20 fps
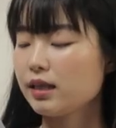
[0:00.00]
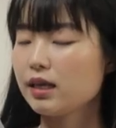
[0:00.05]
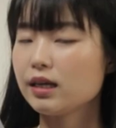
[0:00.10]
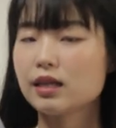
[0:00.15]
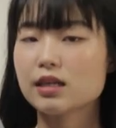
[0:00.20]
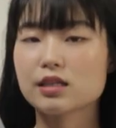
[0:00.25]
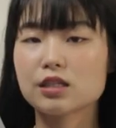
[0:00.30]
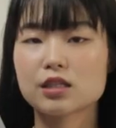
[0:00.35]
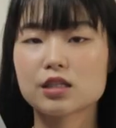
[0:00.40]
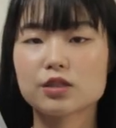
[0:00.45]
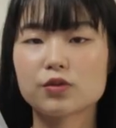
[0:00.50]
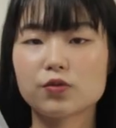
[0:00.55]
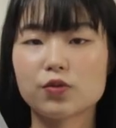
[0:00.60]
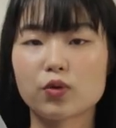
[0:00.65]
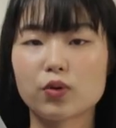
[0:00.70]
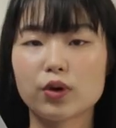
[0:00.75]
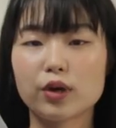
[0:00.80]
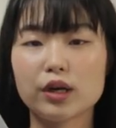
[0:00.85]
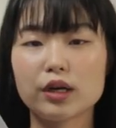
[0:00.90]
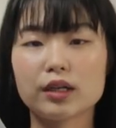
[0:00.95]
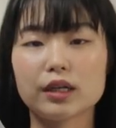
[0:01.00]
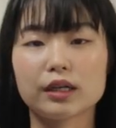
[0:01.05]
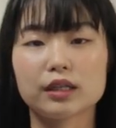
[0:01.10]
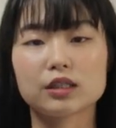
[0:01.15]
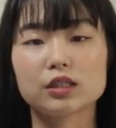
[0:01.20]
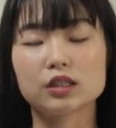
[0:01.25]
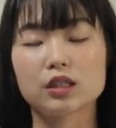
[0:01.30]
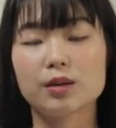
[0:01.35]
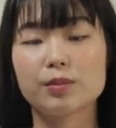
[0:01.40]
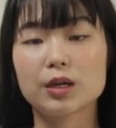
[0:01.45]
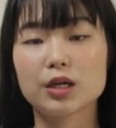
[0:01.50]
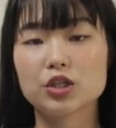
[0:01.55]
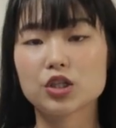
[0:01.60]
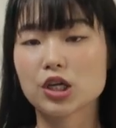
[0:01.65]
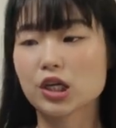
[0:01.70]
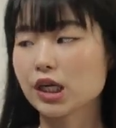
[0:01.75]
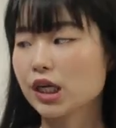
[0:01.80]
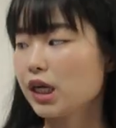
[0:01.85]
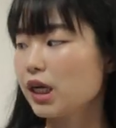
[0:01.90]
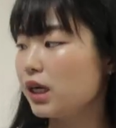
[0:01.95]
I think it's for like a summer
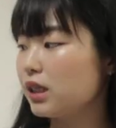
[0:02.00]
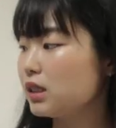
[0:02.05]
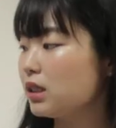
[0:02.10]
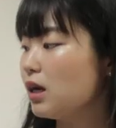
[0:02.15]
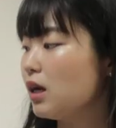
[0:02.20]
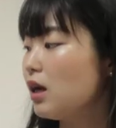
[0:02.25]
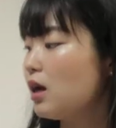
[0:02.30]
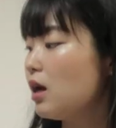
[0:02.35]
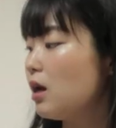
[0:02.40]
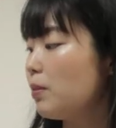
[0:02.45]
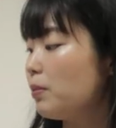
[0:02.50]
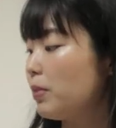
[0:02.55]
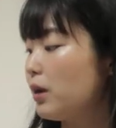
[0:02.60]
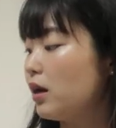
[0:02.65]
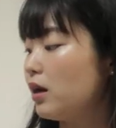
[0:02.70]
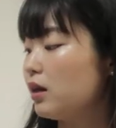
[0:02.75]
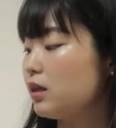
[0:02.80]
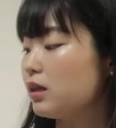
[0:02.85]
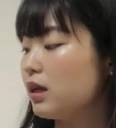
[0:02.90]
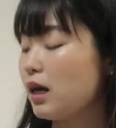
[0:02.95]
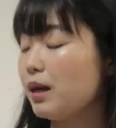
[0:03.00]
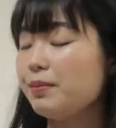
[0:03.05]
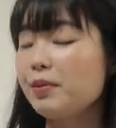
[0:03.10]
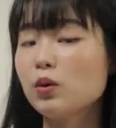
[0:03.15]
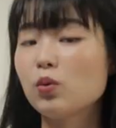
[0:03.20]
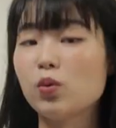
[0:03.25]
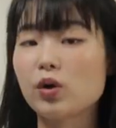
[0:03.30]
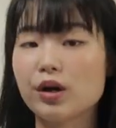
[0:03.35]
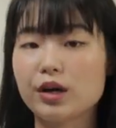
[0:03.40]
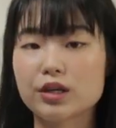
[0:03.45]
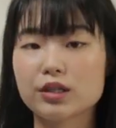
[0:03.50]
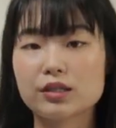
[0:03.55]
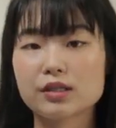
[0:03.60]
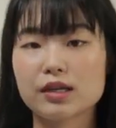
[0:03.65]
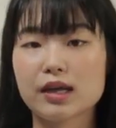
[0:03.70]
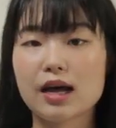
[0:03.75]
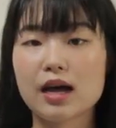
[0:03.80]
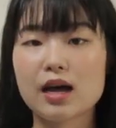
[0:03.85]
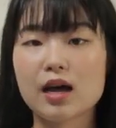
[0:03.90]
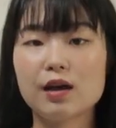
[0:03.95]
jacket. But I've been wanting to
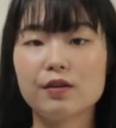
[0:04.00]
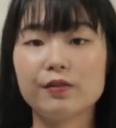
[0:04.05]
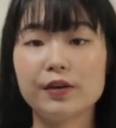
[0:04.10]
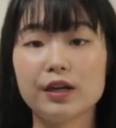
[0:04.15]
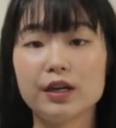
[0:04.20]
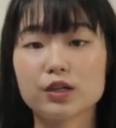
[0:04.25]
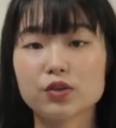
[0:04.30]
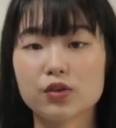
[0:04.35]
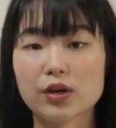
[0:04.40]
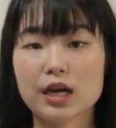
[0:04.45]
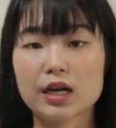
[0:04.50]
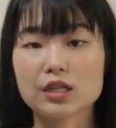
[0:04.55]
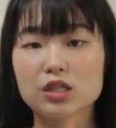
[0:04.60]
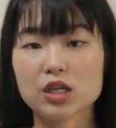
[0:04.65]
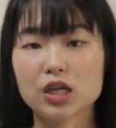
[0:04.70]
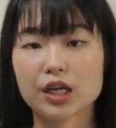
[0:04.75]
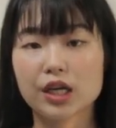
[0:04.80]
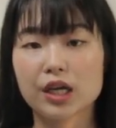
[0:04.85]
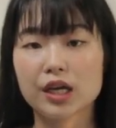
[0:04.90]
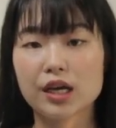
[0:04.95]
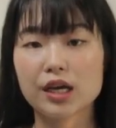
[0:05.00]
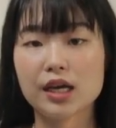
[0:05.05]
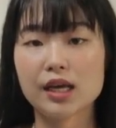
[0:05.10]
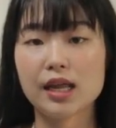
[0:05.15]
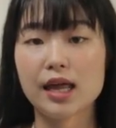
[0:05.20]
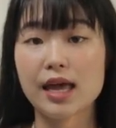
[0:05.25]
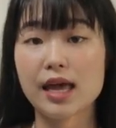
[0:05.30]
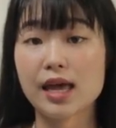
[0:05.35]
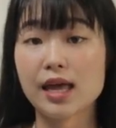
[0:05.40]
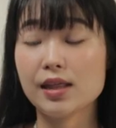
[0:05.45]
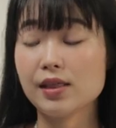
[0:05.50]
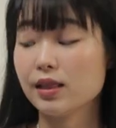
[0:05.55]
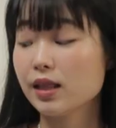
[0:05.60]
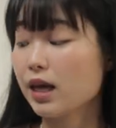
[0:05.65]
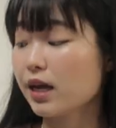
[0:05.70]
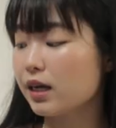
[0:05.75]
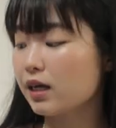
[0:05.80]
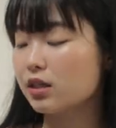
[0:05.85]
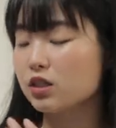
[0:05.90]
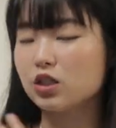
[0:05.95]
have a gray jacket and
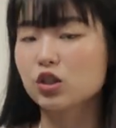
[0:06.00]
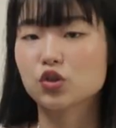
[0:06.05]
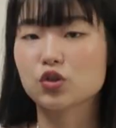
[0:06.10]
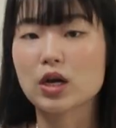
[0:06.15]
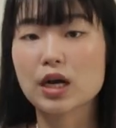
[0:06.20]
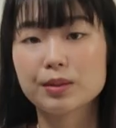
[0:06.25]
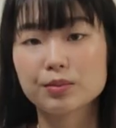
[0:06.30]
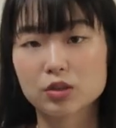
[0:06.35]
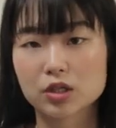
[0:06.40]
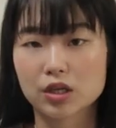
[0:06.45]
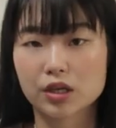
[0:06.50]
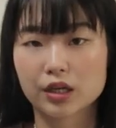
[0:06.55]
like a striped